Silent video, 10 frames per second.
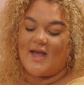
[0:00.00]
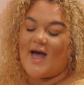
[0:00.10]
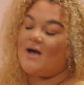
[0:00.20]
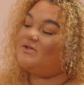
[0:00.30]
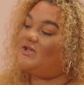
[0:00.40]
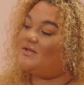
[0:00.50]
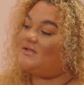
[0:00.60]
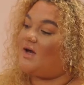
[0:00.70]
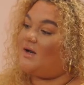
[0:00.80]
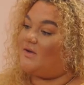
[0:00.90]
How do you
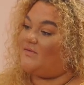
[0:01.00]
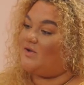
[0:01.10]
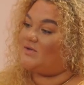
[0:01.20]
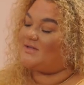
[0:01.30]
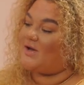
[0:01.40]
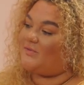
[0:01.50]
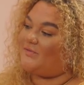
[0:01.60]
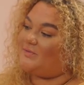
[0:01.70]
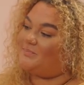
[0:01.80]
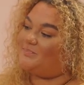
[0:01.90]
start loving
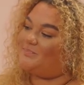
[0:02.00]
yourself?